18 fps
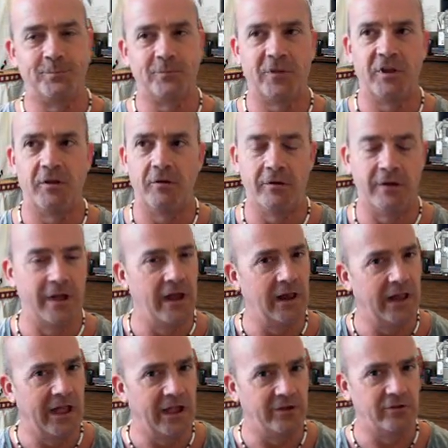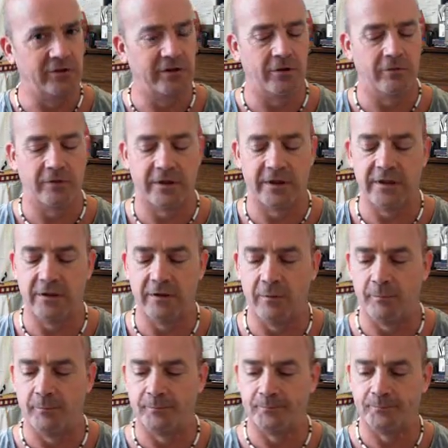and I latched on to
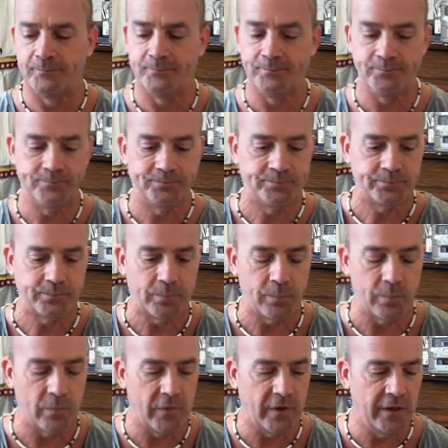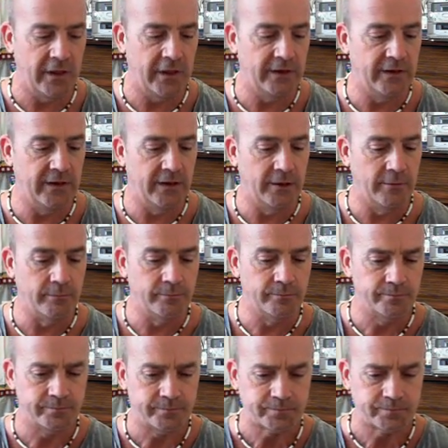Him. And